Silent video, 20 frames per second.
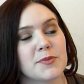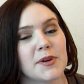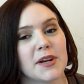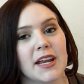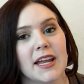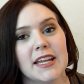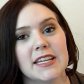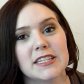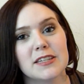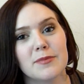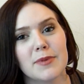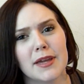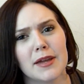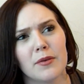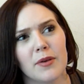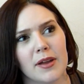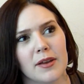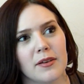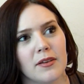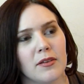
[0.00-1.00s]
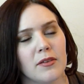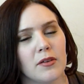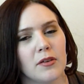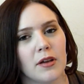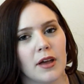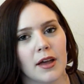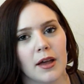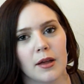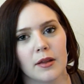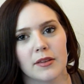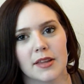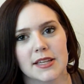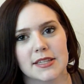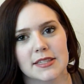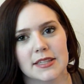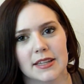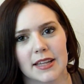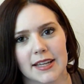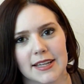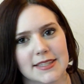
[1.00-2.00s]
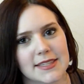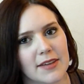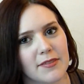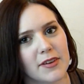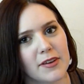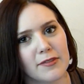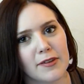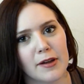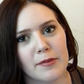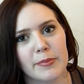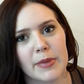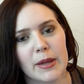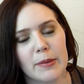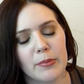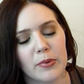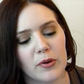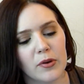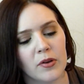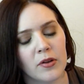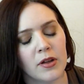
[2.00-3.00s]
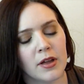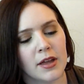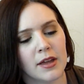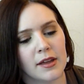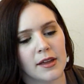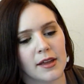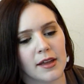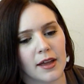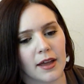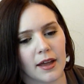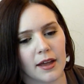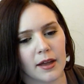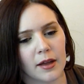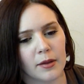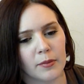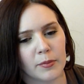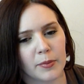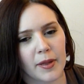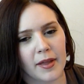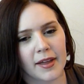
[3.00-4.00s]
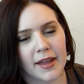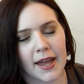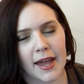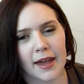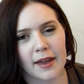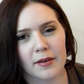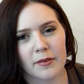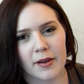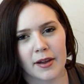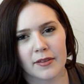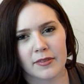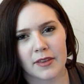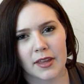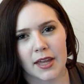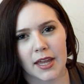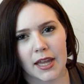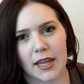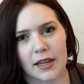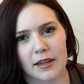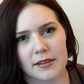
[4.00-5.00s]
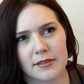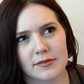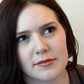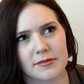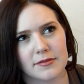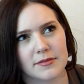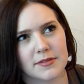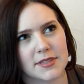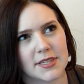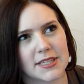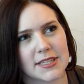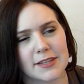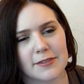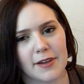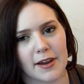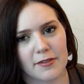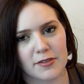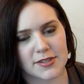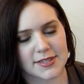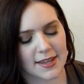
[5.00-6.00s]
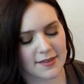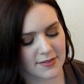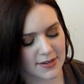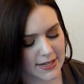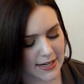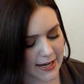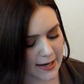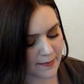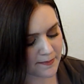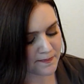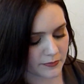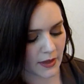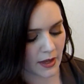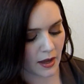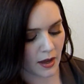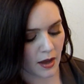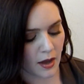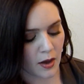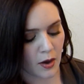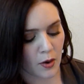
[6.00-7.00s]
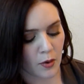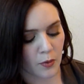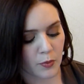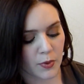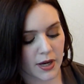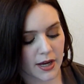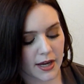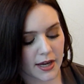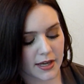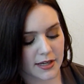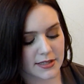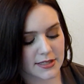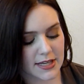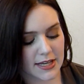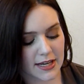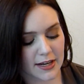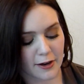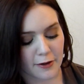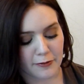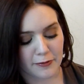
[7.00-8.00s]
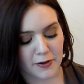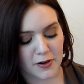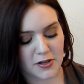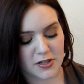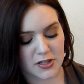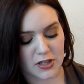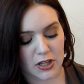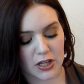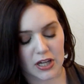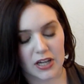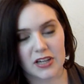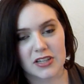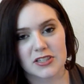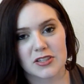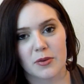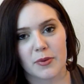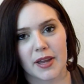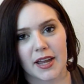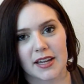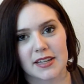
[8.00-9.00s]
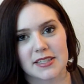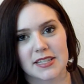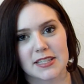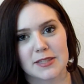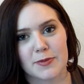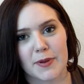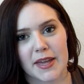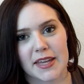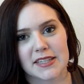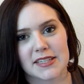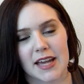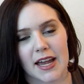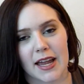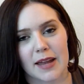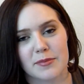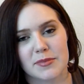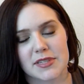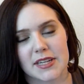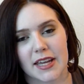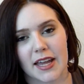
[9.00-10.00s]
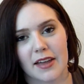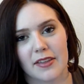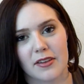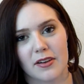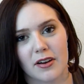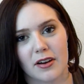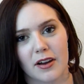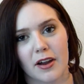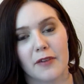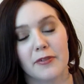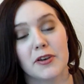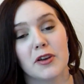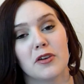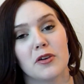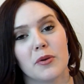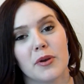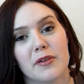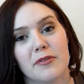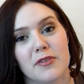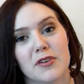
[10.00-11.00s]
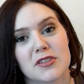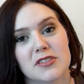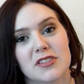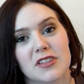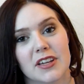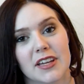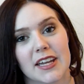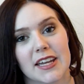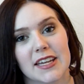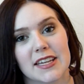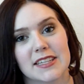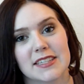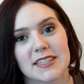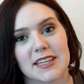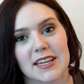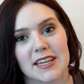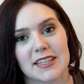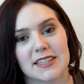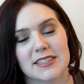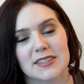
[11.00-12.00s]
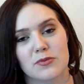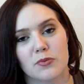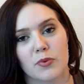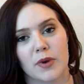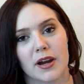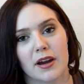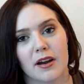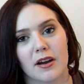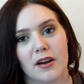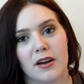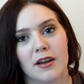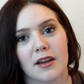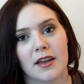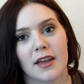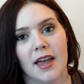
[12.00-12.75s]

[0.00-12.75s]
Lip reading: pretty intimate. We had less than like 75 people. Probably had around like 65 or 70. We did a first look, so we got to spend time together. If you don't know what a first look is, it's where